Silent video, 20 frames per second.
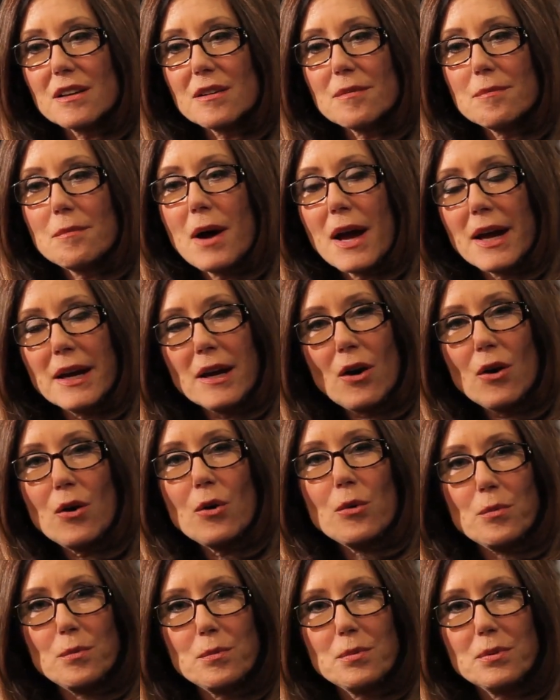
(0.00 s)
my
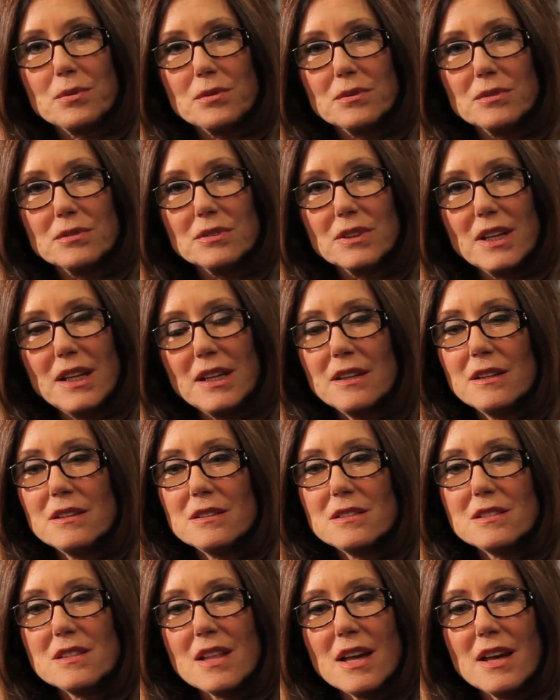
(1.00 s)
hope
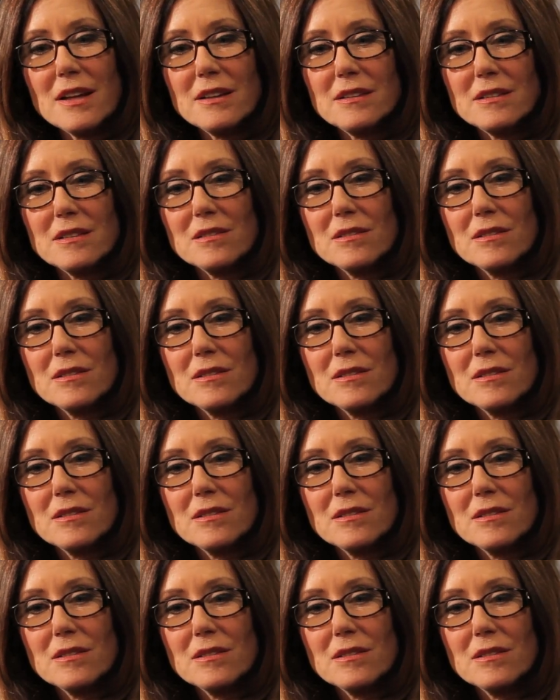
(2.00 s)
is that